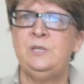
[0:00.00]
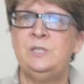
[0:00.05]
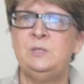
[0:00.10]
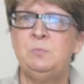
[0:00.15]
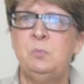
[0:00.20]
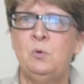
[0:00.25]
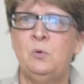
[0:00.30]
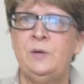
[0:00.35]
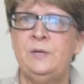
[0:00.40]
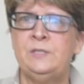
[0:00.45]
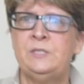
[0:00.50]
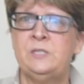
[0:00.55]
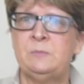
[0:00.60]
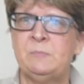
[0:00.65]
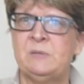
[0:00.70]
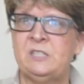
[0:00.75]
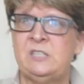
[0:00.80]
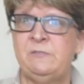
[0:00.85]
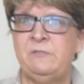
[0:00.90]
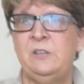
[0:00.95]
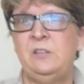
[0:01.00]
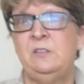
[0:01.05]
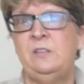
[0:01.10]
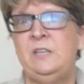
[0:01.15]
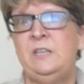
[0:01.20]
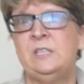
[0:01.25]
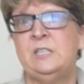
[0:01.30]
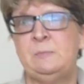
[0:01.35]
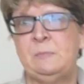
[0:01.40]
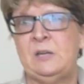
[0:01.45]
points specifically,
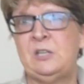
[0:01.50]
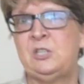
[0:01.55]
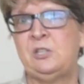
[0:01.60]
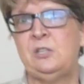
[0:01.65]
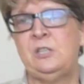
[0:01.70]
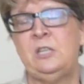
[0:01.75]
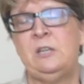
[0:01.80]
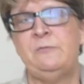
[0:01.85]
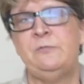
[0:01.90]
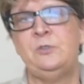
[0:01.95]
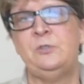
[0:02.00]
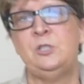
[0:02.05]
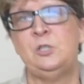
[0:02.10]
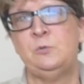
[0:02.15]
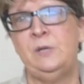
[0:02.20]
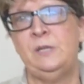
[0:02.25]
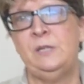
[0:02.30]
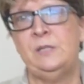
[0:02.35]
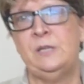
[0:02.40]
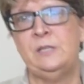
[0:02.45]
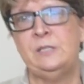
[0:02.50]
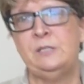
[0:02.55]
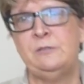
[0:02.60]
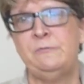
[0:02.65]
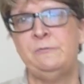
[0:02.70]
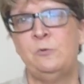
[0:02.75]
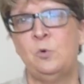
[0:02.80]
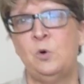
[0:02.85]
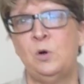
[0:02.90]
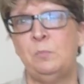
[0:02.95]
especially if you're doing this
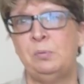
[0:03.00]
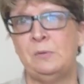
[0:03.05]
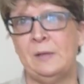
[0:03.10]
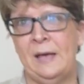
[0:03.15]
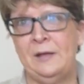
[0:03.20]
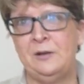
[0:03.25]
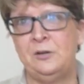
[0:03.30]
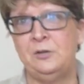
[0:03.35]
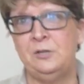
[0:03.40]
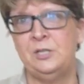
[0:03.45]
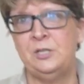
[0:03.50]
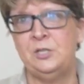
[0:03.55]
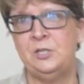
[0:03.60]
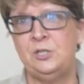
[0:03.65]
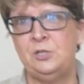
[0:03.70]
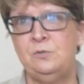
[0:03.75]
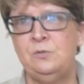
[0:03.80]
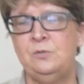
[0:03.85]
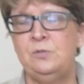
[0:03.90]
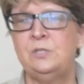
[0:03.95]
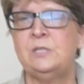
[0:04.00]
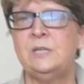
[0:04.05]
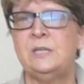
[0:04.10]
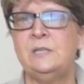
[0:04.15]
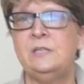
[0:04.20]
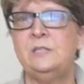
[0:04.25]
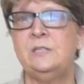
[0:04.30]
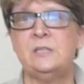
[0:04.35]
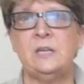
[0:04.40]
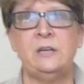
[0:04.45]
for bladder issues,
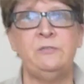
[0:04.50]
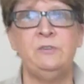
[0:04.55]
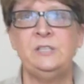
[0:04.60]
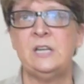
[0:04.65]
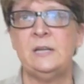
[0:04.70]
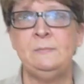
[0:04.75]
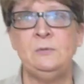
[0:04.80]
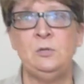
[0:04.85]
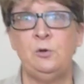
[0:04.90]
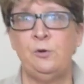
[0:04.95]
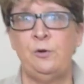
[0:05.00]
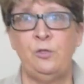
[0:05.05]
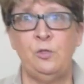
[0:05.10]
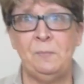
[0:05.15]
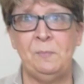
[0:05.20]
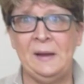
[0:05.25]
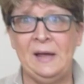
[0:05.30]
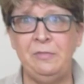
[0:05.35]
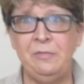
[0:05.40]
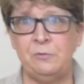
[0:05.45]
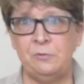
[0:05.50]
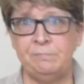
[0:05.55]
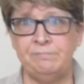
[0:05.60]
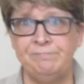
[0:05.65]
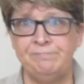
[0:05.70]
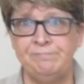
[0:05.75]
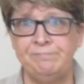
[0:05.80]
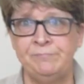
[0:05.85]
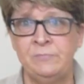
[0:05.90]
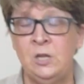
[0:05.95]
is every time you go to the bathroom.
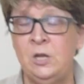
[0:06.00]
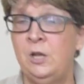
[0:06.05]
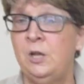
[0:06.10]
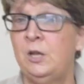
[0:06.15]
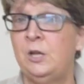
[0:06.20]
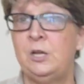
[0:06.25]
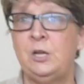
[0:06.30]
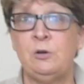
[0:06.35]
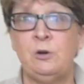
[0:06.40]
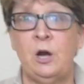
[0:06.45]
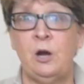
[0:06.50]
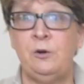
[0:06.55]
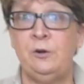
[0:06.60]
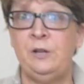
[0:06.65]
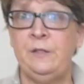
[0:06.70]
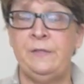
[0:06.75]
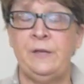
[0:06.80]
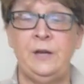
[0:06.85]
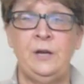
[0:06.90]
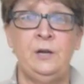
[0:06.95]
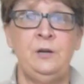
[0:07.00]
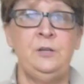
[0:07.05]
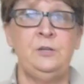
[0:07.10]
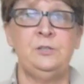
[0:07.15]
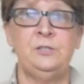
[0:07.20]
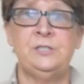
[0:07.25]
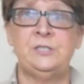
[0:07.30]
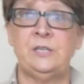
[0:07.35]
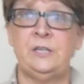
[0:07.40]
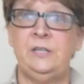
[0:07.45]
You're already there, you're
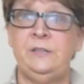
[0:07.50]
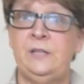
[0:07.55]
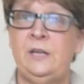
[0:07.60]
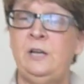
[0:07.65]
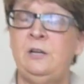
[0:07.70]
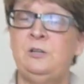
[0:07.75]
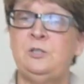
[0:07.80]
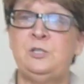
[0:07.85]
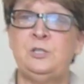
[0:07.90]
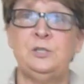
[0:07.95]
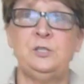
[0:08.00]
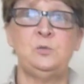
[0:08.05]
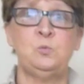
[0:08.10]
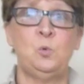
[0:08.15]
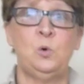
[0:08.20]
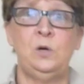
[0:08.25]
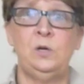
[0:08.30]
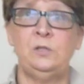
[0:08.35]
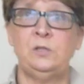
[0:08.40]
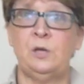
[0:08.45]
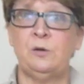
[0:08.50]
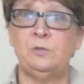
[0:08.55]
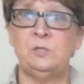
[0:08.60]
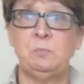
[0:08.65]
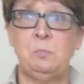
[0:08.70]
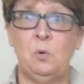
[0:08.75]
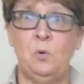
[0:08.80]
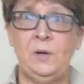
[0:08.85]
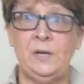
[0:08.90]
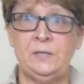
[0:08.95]
sitting there, just work those
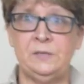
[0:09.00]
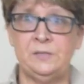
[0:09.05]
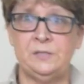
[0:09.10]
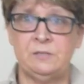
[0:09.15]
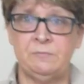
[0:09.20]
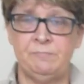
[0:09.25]
points.